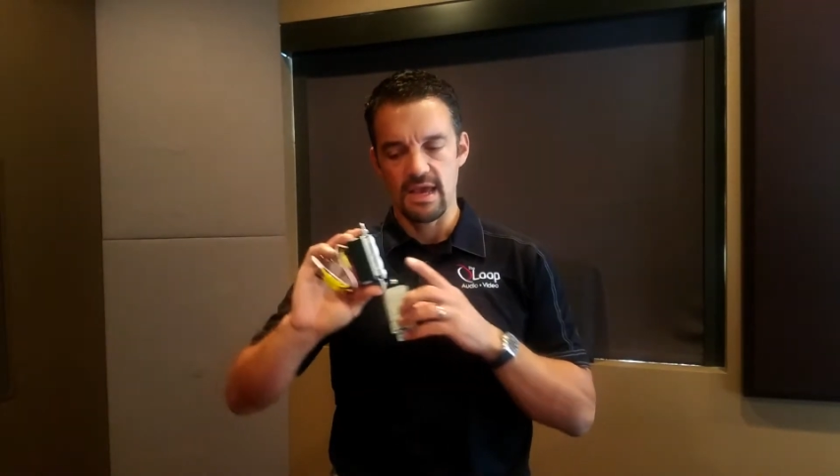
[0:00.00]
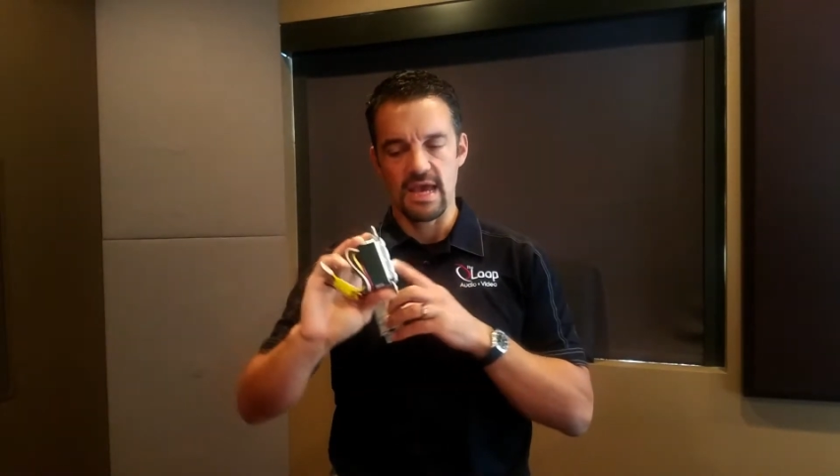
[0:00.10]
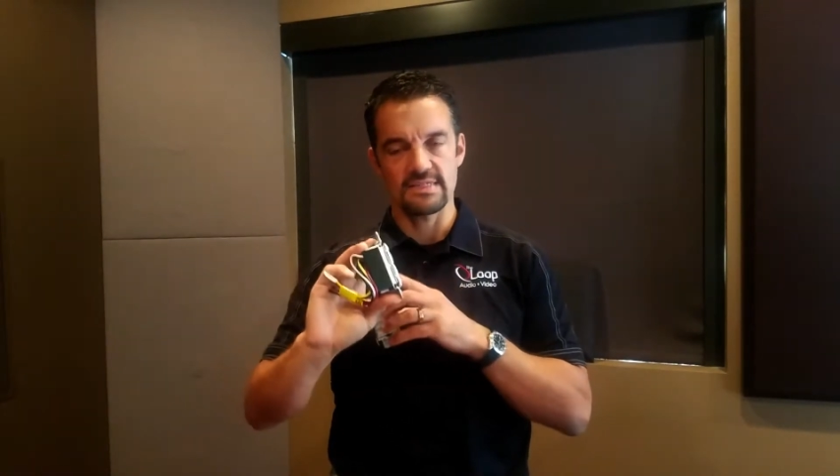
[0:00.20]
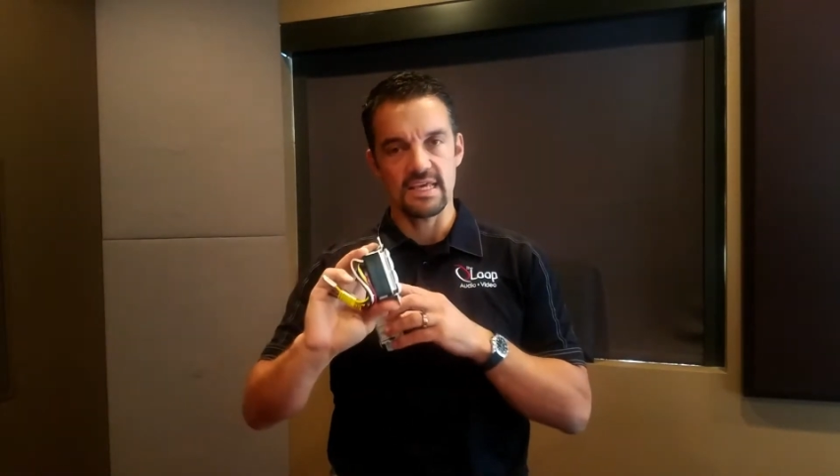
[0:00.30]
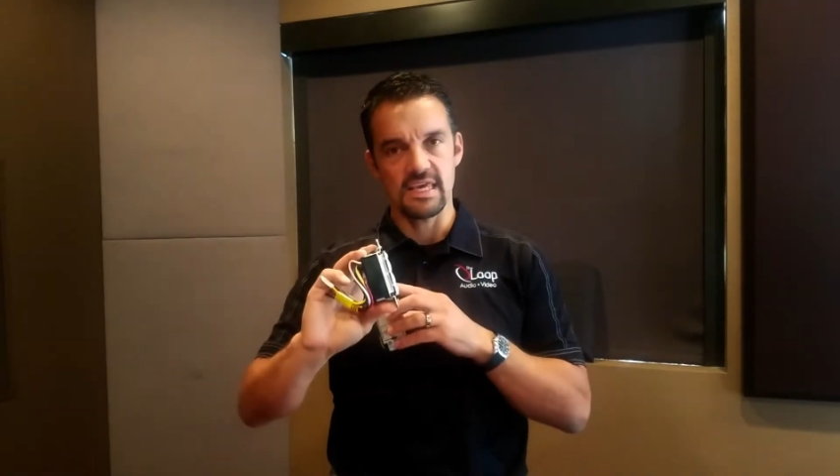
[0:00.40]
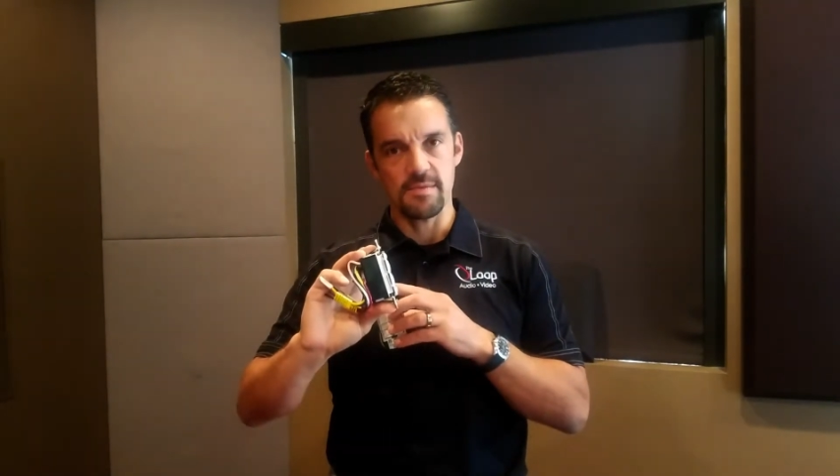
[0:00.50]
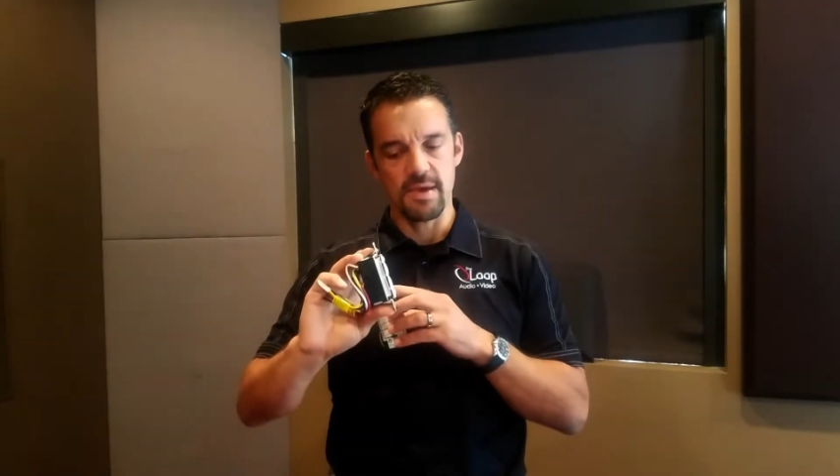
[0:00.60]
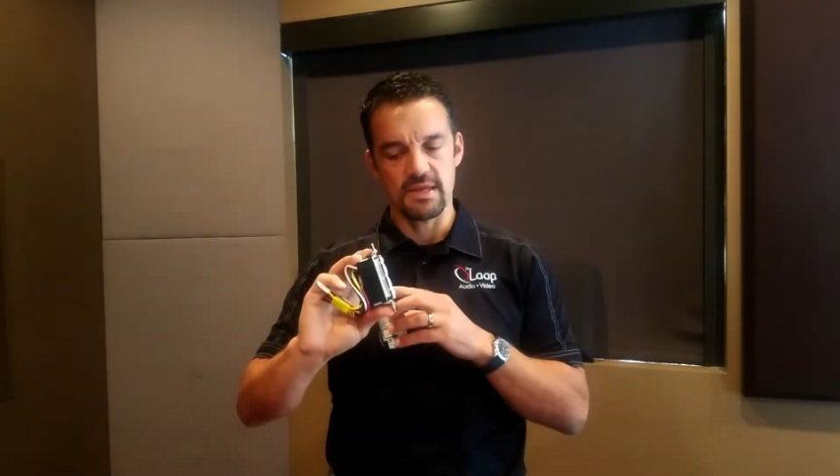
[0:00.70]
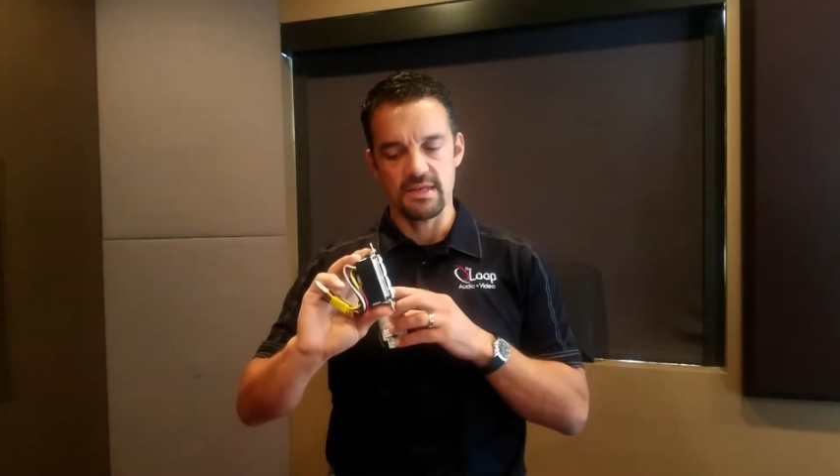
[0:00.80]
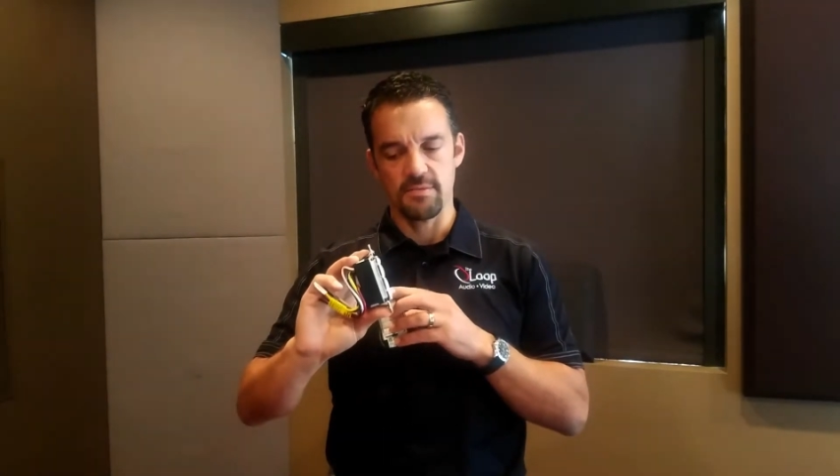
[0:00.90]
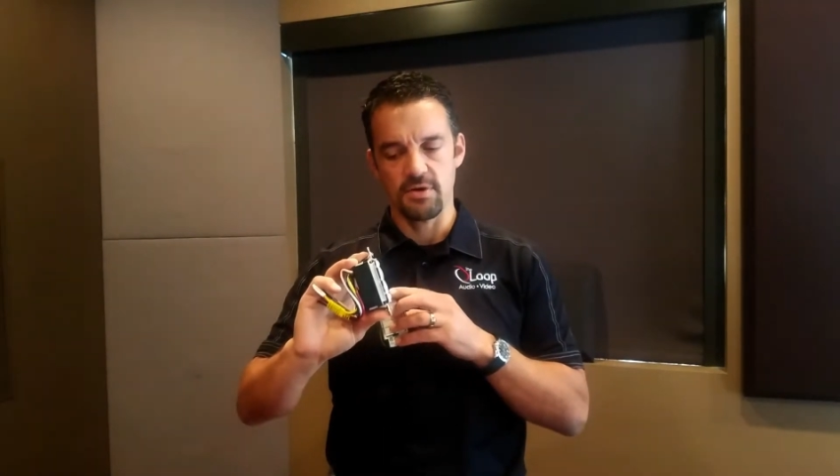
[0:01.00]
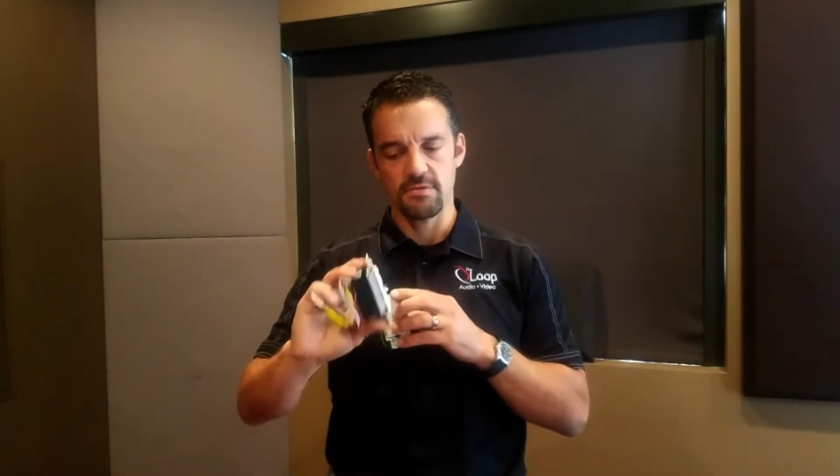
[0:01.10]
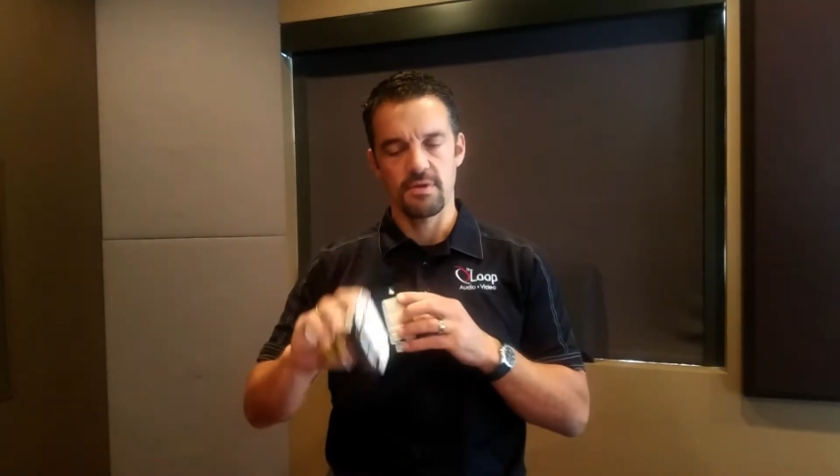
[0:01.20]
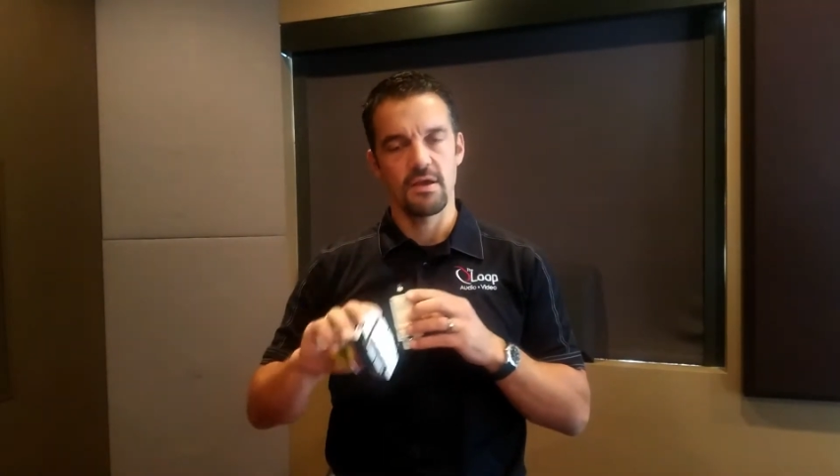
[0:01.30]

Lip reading: as a keypad dimmer,